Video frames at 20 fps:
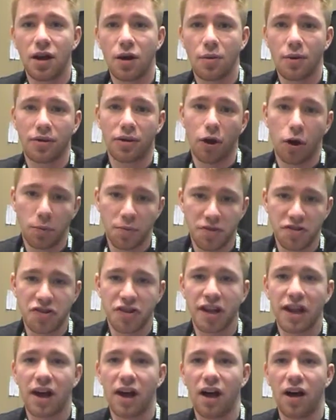with
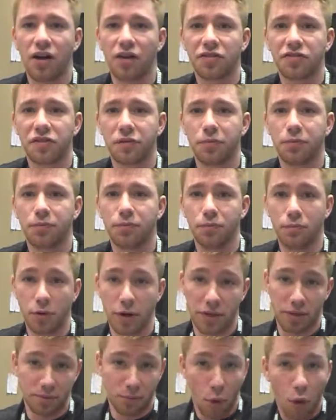OpenGL,
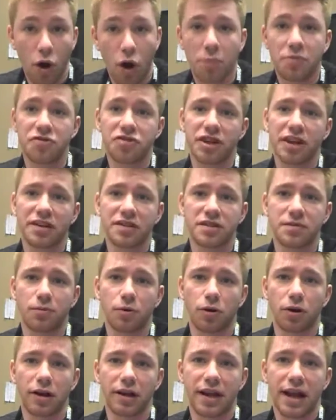with more OpenGL support.